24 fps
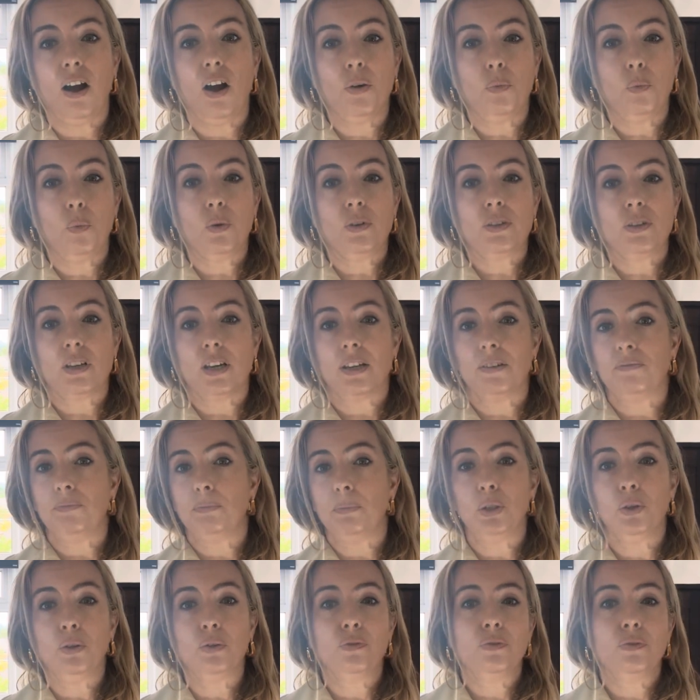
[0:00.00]
was I
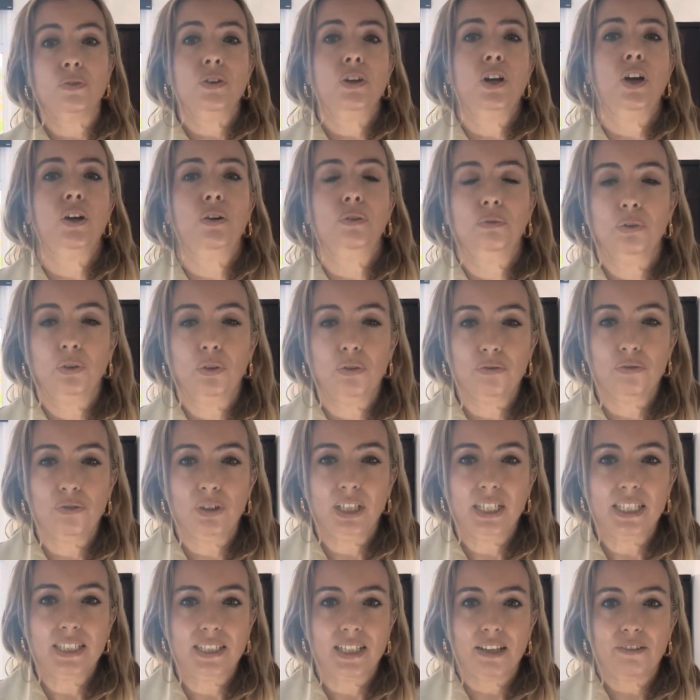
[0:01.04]
moved? No, not
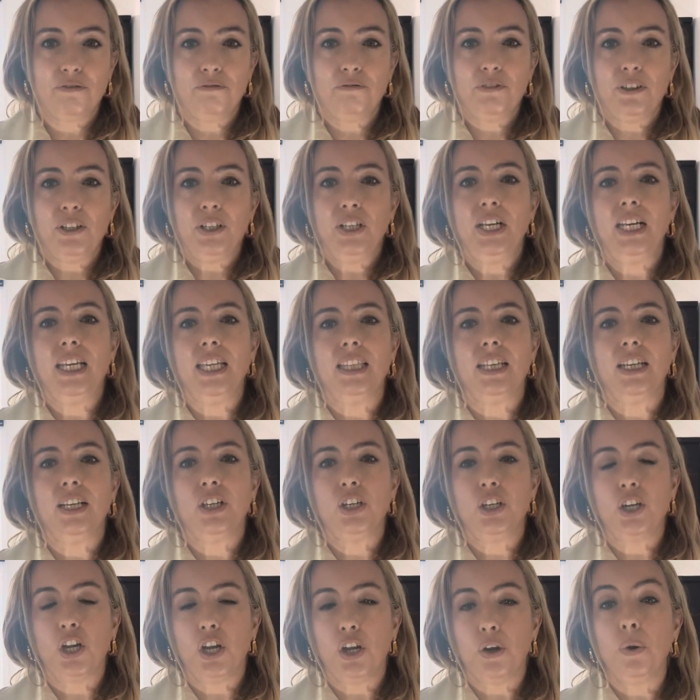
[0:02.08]
really. Did I feel anything?
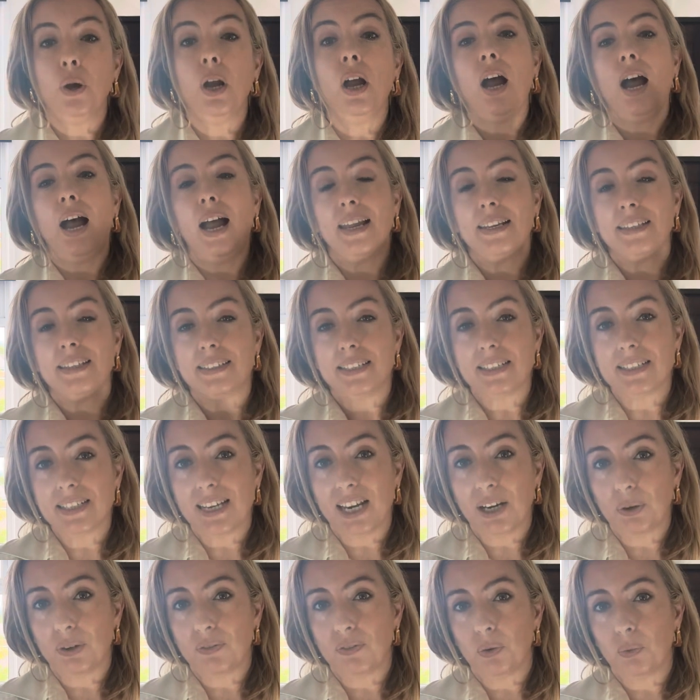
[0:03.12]
No. I did,
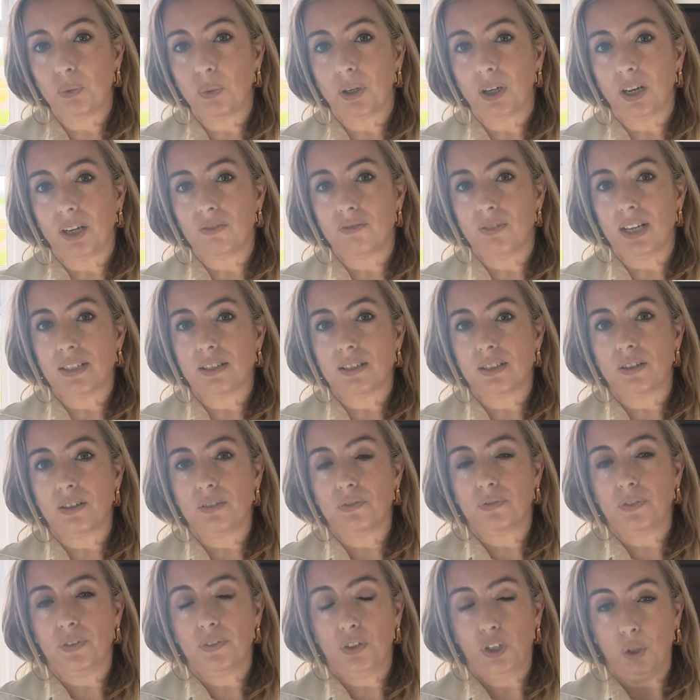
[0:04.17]
however, when I read of
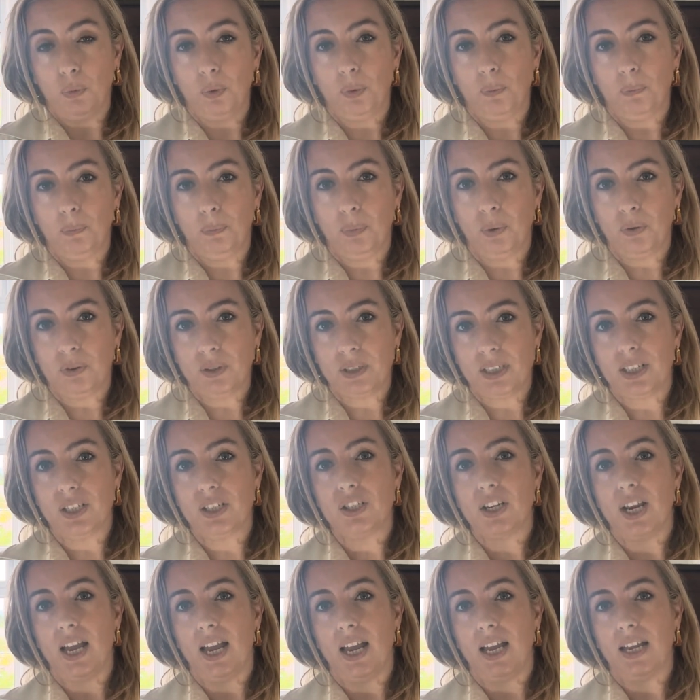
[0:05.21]
Human Bondage
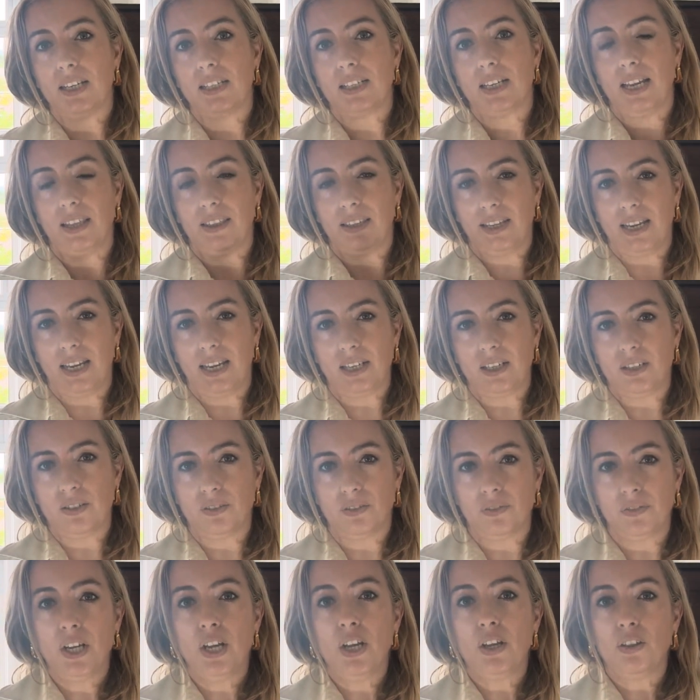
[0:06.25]
and at the end of
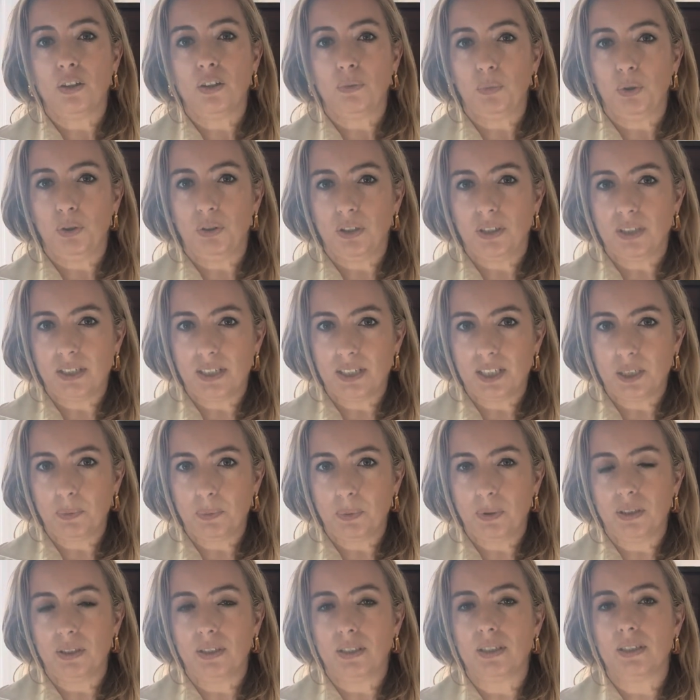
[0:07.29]
The Moon and
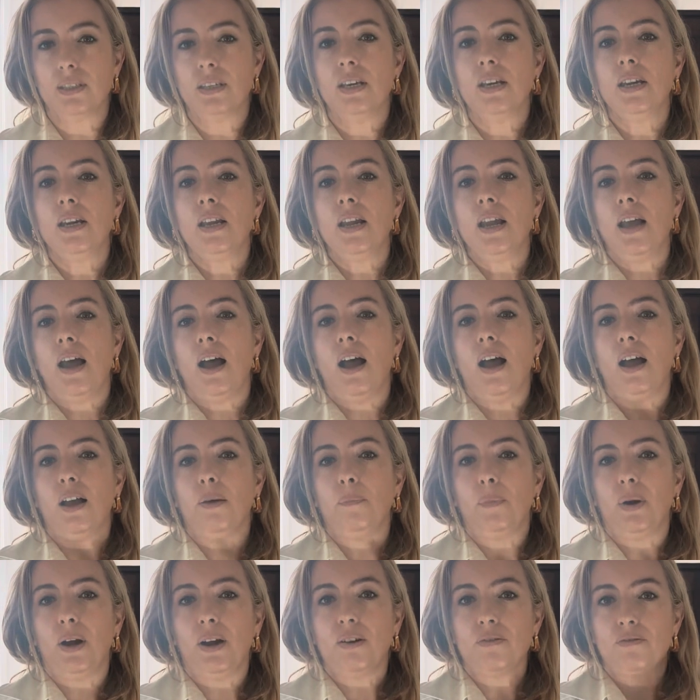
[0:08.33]
Sixpence.
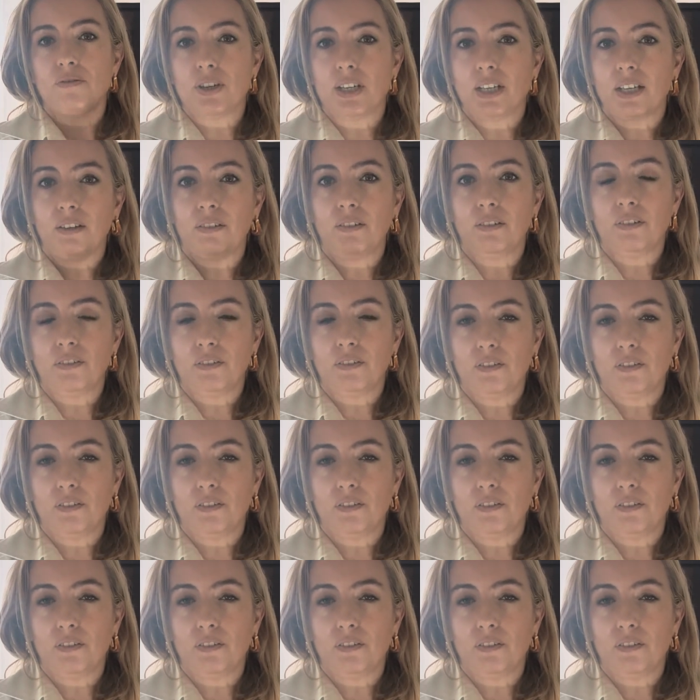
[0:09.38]
I really